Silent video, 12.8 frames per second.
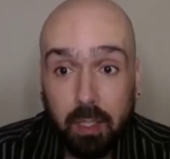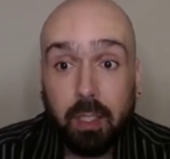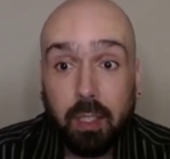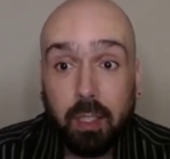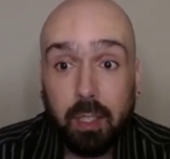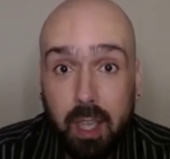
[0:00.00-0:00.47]

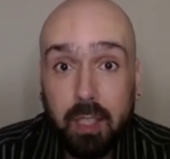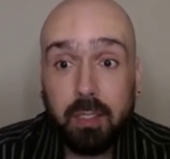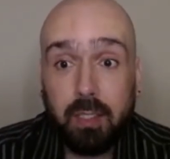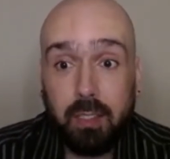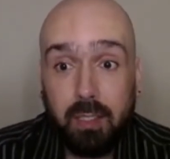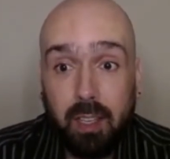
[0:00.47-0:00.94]

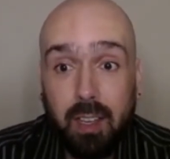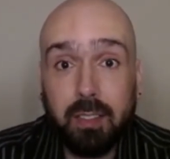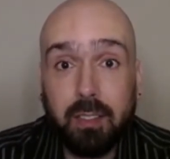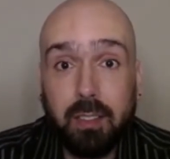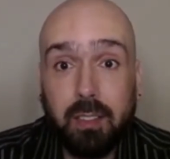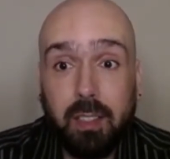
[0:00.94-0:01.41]
Yes, He
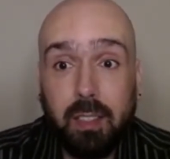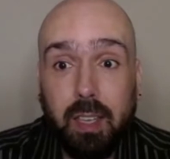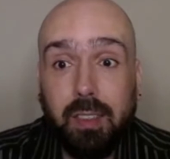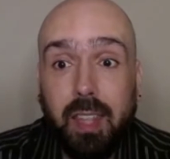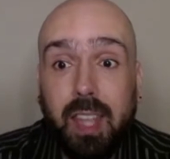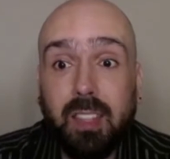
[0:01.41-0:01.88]
does.
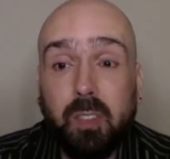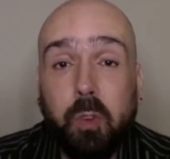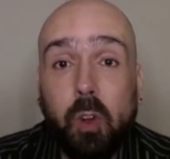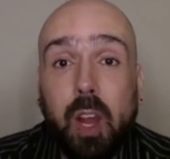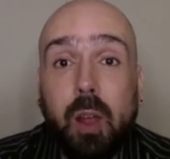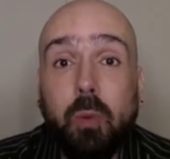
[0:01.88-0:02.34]
And that's
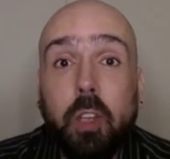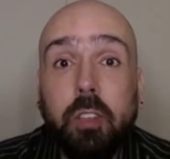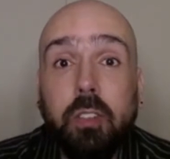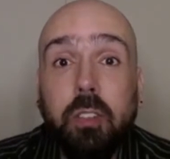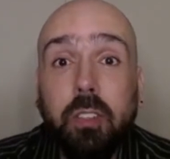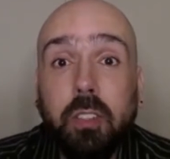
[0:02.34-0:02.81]
for our
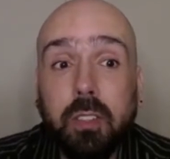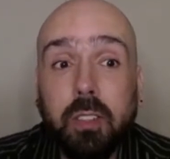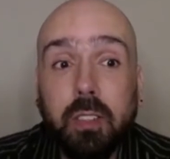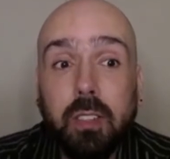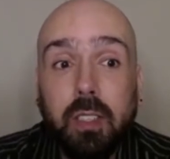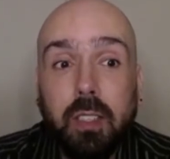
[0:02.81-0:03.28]
own good.
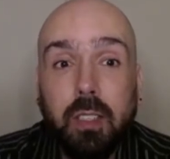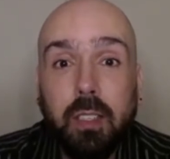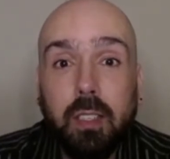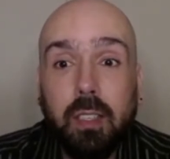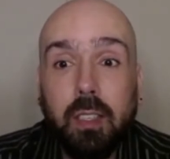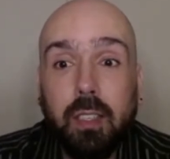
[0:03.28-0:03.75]

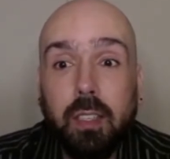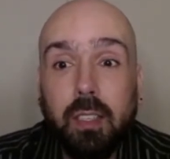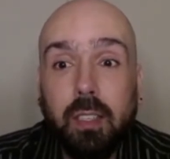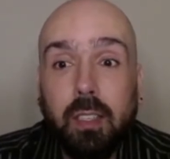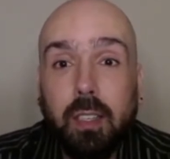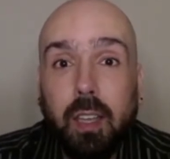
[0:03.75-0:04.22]

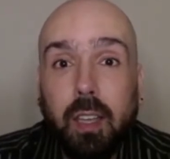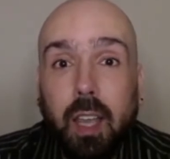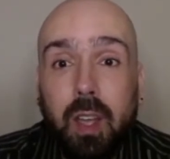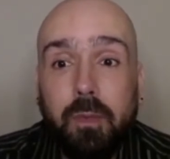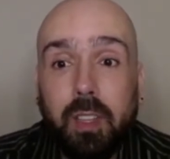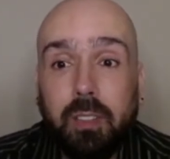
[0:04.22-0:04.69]

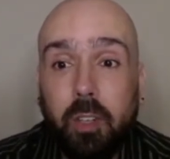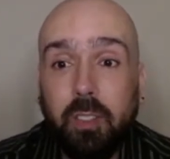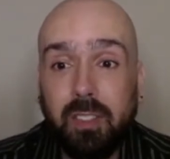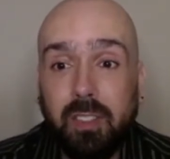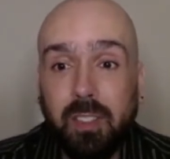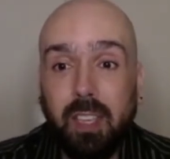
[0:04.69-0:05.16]
However,
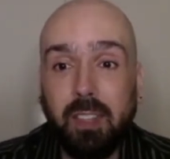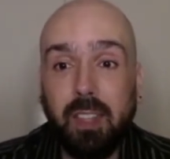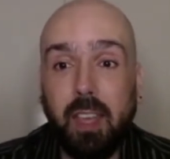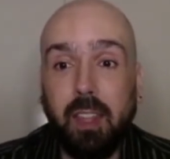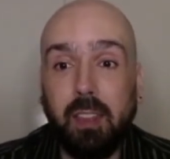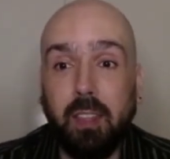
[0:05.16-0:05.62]
don't think
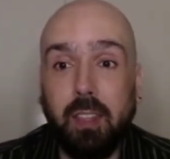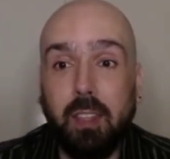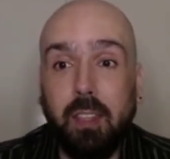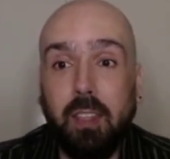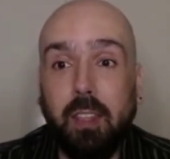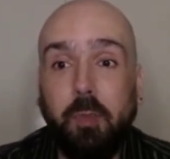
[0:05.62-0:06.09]
that
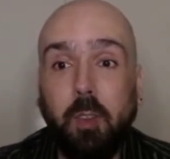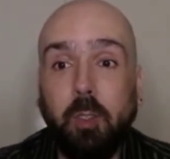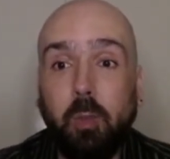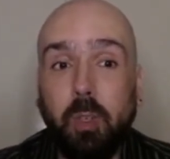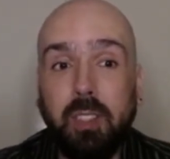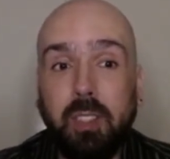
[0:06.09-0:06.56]
if you're
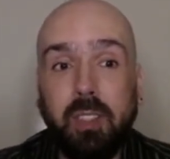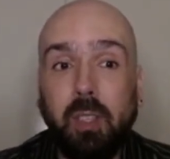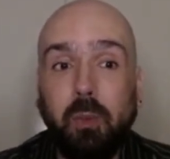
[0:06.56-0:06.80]
doing something